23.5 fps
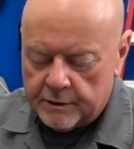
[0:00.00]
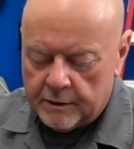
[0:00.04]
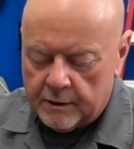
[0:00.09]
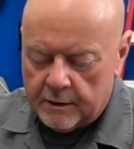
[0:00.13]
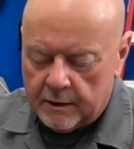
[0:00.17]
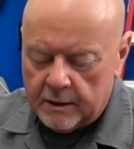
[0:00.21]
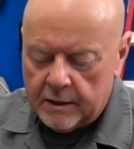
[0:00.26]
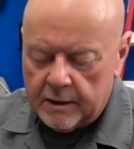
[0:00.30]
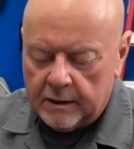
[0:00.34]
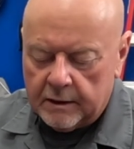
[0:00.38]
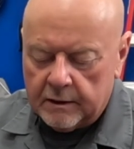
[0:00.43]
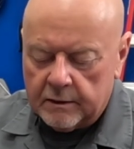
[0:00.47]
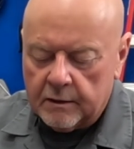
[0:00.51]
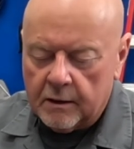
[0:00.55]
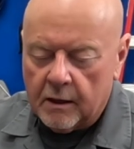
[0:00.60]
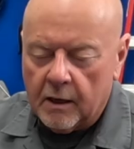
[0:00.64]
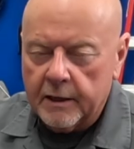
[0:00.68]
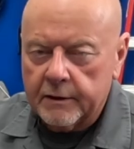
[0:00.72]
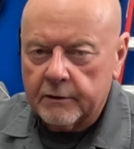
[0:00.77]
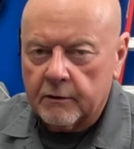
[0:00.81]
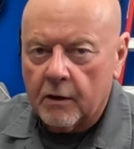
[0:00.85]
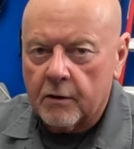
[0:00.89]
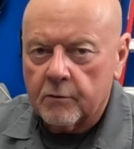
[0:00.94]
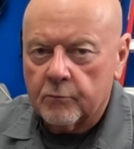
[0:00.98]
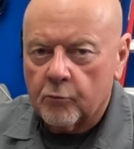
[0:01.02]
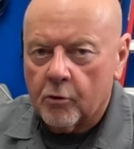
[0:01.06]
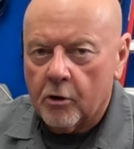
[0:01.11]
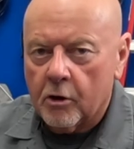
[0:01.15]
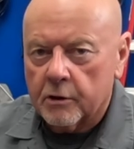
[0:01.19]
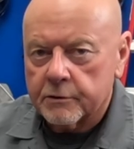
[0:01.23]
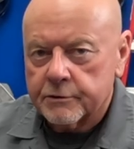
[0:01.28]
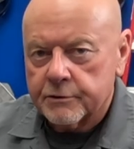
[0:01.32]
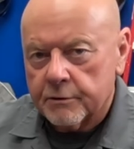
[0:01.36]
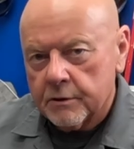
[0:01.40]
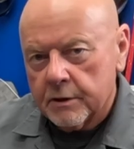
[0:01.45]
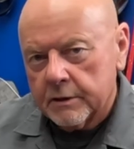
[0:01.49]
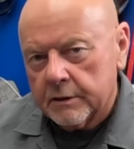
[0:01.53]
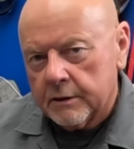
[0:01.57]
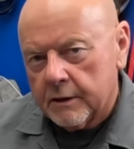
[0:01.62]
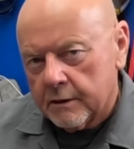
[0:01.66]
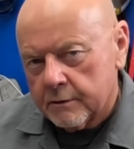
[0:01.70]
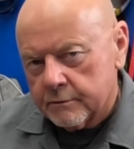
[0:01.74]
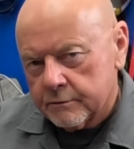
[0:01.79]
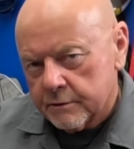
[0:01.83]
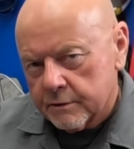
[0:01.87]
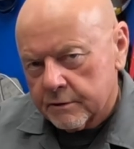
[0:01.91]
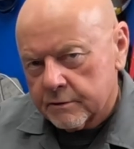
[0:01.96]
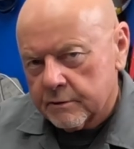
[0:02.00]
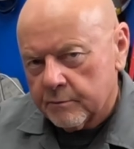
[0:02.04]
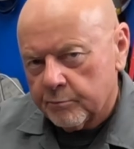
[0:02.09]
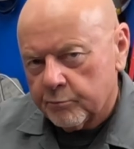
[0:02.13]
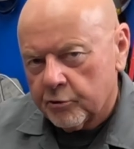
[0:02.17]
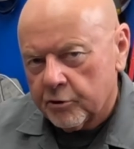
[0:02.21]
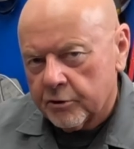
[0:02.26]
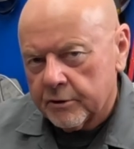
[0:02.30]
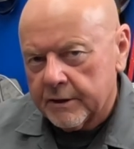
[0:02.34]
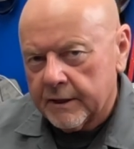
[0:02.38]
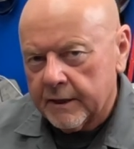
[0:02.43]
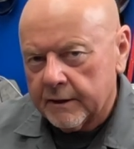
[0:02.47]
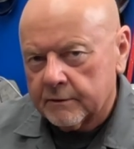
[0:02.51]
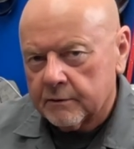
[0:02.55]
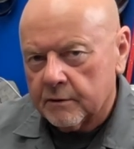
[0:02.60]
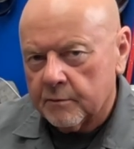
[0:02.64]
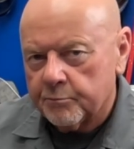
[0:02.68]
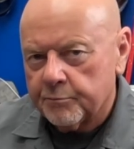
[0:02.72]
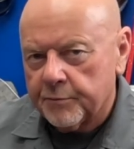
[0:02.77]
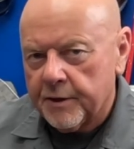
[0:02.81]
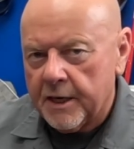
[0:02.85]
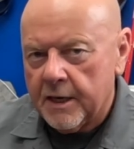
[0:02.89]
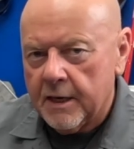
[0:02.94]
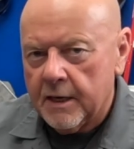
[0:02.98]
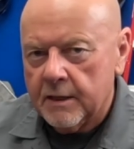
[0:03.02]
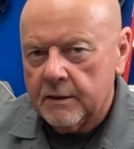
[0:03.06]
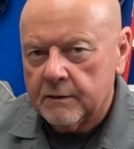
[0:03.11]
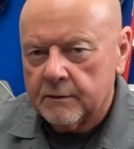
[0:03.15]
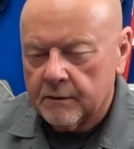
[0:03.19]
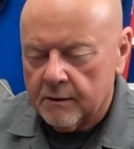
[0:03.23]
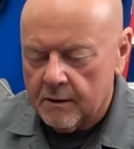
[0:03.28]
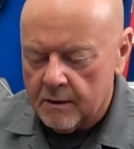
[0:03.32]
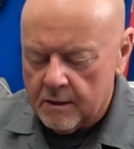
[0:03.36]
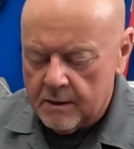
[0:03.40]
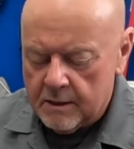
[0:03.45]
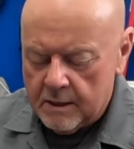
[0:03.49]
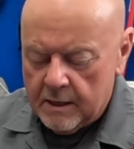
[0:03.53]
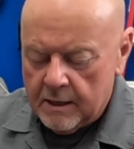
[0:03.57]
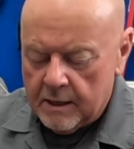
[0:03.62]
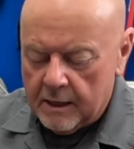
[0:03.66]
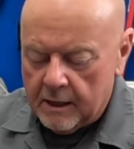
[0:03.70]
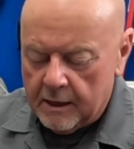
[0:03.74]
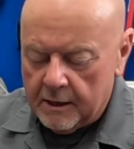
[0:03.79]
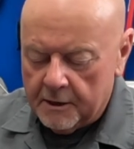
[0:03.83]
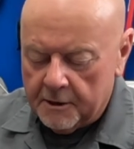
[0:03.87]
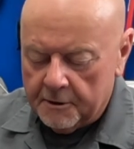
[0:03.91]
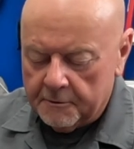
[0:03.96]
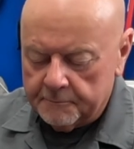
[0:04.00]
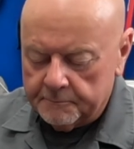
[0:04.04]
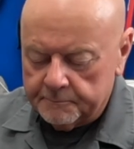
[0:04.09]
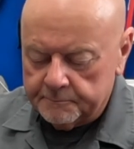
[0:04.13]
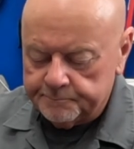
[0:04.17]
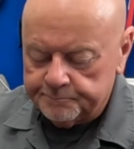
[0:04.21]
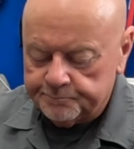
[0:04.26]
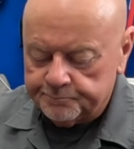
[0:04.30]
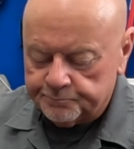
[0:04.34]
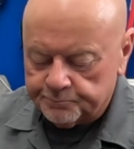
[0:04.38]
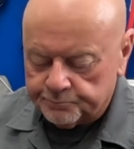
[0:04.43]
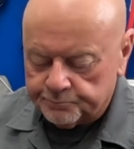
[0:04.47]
and I think a nylon washer in there just to protect the paint going